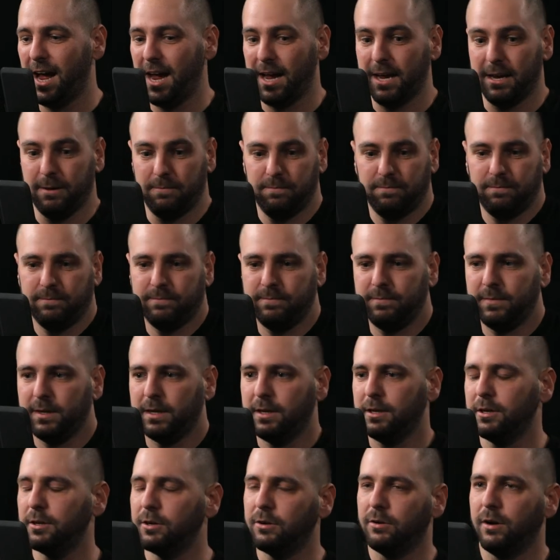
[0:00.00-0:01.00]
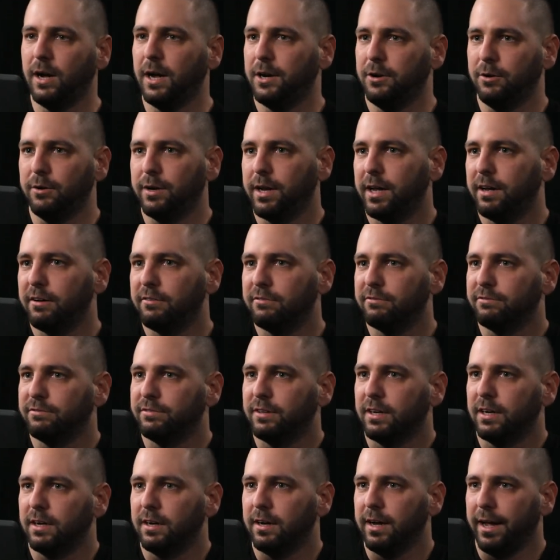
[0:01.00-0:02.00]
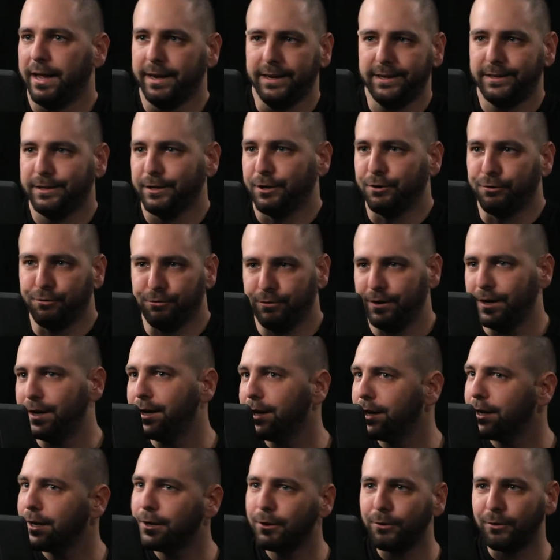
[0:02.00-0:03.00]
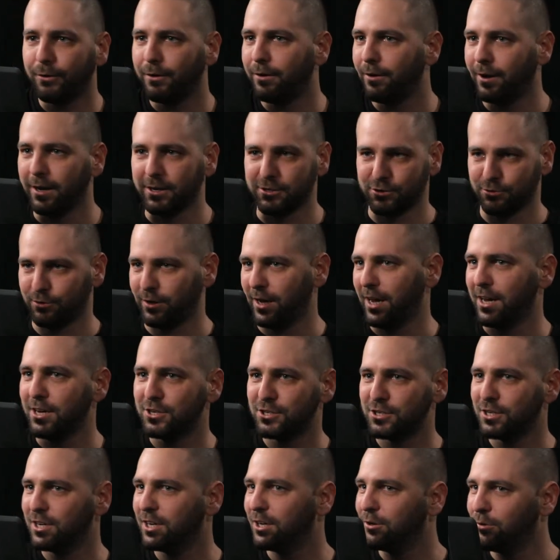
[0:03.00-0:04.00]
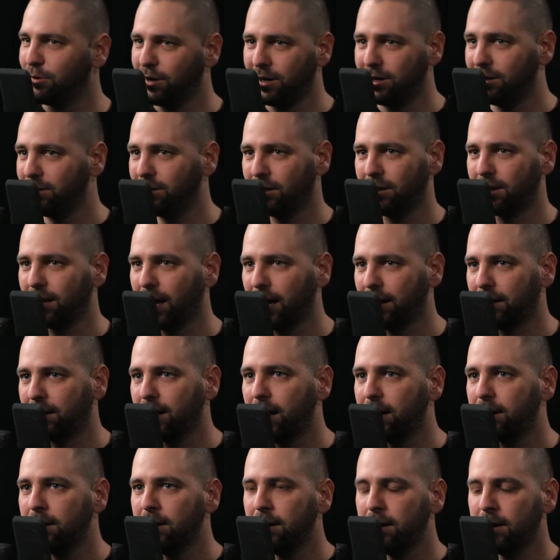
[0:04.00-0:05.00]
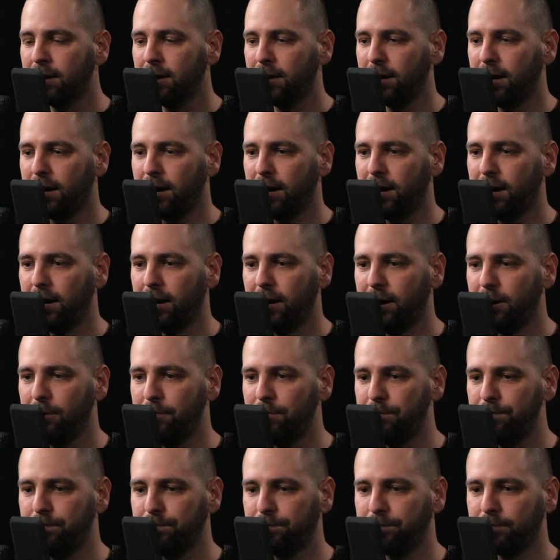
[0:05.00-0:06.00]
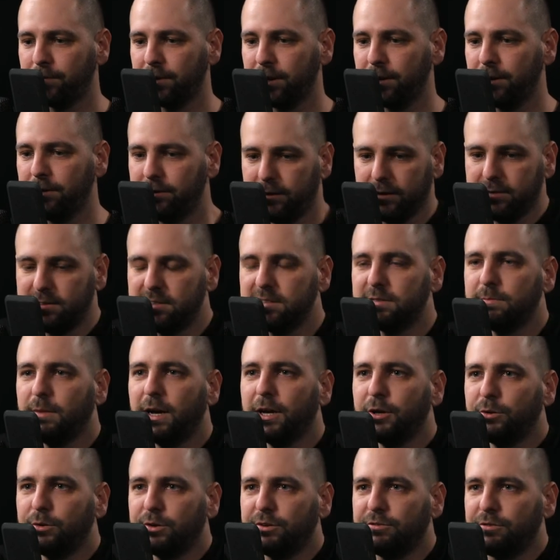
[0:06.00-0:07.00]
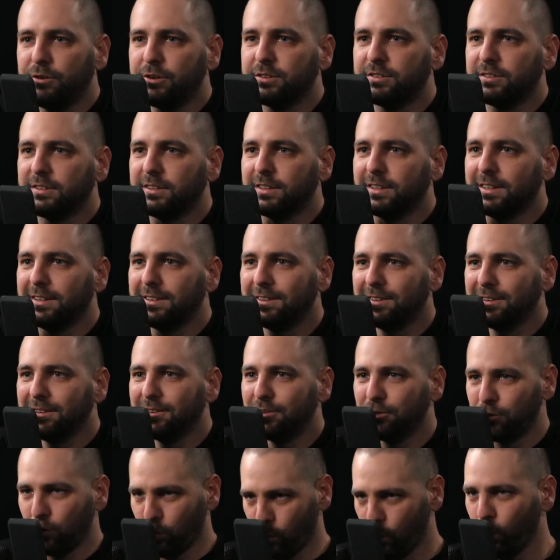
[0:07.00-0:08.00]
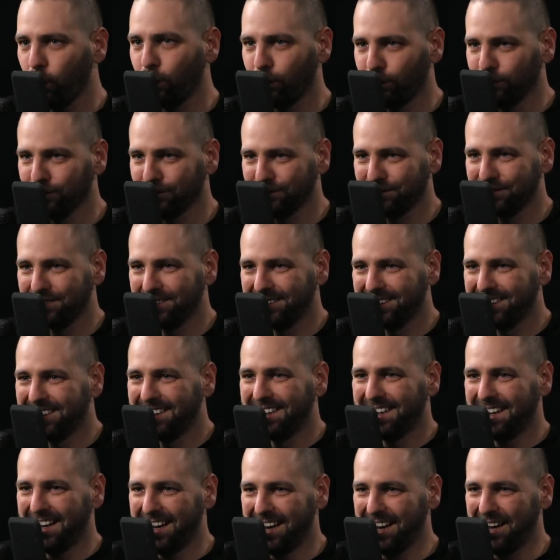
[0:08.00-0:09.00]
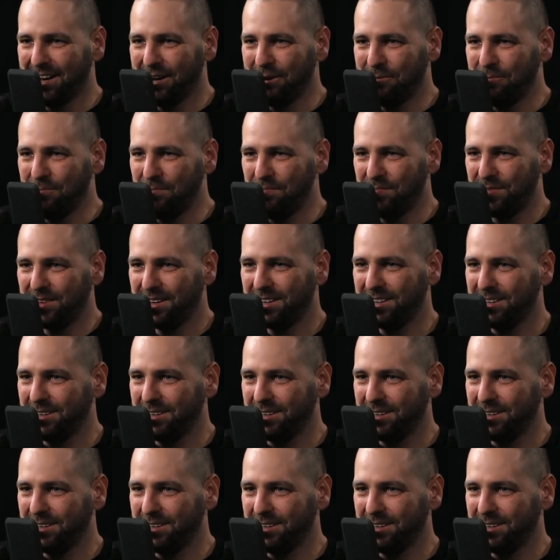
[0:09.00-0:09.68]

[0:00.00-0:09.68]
I, you know, I don't have uh, any degree or education or anything like that. Um, this is my university, the world. Um,